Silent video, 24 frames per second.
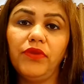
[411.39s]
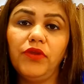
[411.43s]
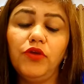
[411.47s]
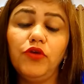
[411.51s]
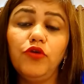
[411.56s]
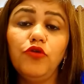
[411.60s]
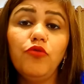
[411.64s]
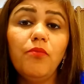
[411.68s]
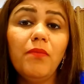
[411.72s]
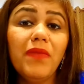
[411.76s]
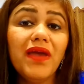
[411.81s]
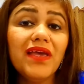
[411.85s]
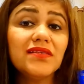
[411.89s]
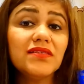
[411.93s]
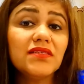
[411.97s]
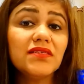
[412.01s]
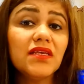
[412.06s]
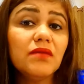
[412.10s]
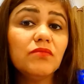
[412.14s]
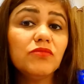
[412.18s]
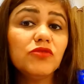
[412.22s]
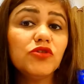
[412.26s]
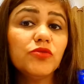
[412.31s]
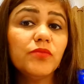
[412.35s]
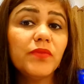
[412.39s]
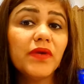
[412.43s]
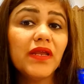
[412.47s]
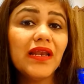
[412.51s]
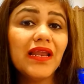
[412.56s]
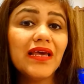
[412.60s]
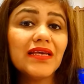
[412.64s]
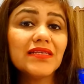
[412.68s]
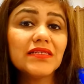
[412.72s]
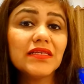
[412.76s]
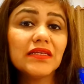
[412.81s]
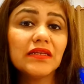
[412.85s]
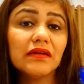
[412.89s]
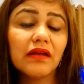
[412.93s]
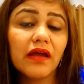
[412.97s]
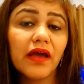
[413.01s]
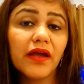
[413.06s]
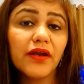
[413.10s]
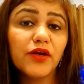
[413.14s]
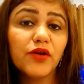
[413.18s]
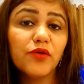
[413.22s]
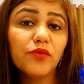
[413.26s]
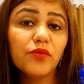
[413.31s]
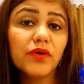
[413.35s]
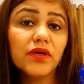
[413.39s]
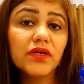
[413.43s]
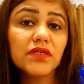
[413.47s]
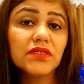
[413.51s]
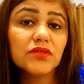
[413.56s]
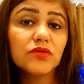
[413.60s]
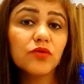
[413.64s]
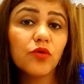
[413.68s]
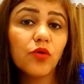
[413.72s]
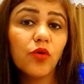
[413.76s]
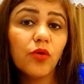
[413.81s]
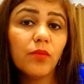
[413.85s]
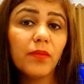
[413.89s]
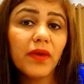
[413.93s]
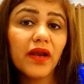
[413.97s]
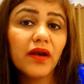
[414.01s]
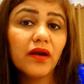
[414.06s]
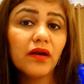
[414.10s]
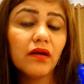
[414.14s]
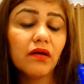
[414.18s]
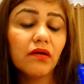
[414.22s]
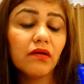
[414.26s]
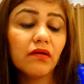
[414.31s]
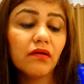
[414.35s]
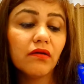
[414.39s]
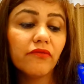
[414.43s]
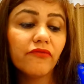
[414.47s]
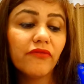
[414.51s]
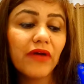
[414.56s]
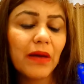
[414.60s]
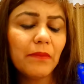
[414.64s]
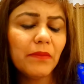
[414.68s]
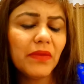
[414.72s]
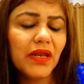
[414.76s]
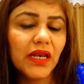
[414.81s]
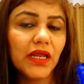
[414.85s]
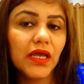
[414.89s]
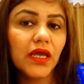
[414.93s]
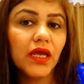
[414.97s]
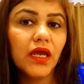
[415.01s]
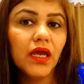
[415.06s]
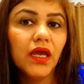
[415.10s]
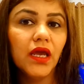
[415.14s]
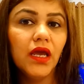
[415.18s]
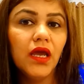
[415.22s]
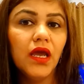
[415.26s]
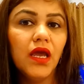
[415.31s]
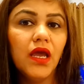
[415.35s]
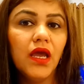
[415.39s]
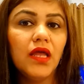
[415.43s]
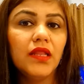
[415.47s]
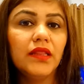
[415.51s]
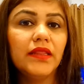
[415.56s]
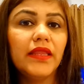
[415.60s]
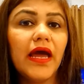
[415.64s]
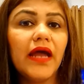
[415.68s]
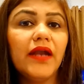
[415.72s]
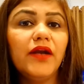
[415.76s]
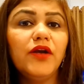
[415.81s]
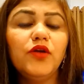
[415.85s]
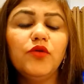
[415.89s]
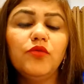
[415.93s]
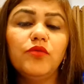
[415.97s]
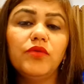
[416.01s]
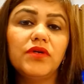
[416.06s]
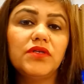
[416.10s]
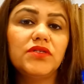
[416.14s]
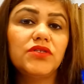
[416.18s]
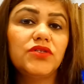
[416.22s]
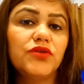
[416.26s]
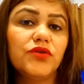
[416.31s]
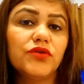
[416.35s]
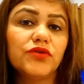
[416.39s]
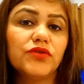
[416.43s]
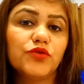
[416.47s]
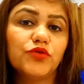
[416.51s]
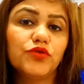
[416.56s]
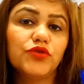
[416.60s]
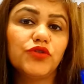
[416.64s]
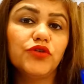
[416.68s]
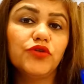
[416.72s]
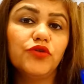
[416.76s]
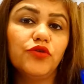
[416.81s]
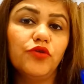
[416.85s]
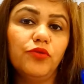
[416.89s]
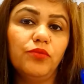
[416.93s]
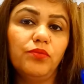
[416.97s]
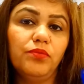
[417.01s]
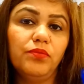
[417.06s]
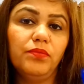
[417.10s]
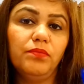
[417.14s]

You may seem to be less inclined towards home and uh, family than towards your social group